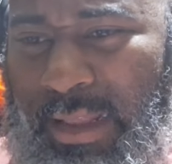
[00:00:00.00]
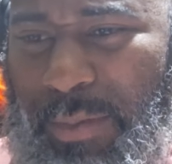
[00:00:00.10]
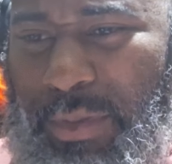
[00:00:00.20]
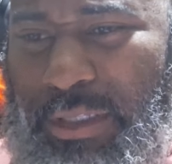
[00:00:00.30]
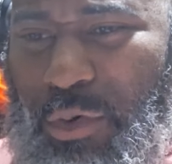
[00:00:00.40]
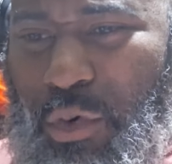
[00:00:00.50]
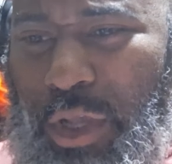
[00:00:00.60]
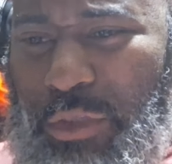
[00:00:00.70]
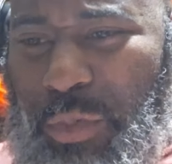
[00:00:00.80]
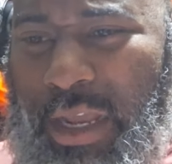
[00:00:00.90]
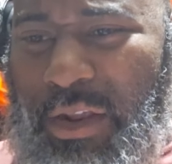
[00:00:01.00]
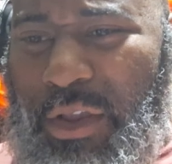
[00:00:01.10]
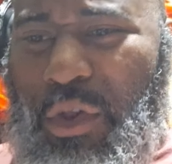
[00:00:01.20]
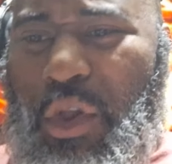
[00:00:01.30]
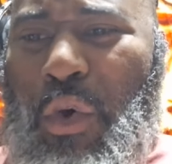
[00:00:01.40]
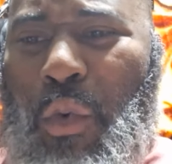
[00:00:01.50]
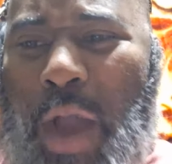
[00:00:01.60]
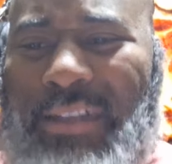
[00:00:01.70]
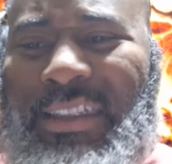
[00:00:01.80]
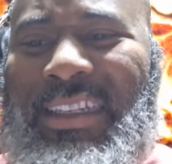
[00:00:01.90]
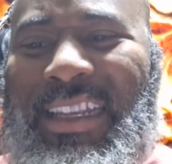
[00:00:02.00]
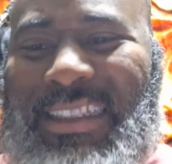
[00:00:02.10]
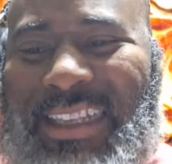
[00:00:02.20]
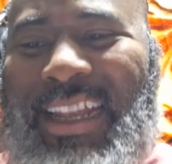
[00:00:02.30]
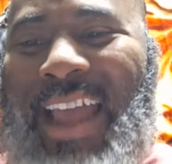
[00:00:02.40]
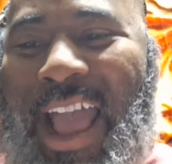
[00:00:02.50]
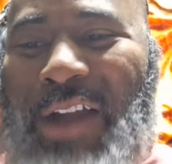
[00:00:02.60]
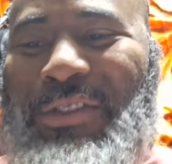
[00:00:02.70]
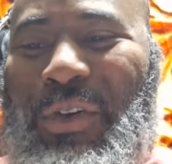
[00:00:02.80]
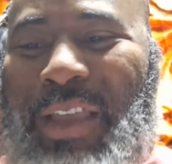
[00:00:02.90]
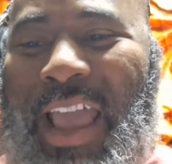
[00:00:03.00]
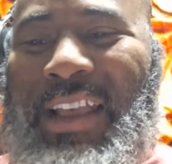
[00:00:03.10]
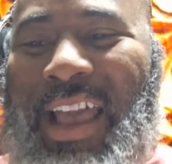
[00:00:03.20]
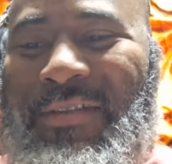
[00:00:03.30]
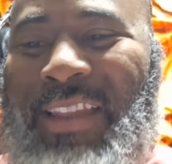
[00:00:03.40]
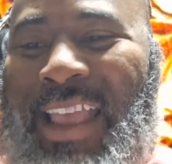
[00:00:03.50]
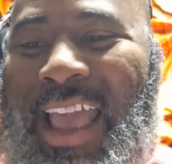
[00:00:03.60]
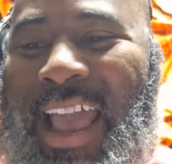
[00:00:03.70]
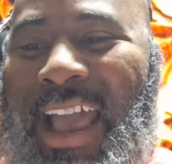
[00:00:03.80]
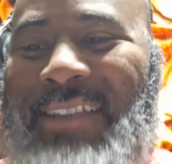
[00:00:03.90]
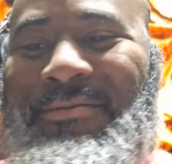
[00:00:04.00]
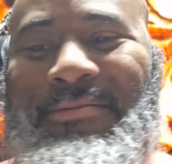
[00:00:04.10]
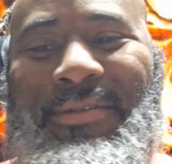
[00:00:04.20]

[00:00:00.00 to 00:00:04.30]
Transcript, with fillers: let me see who else we got on here. Washington D.C. in the house. Okay, I, I, I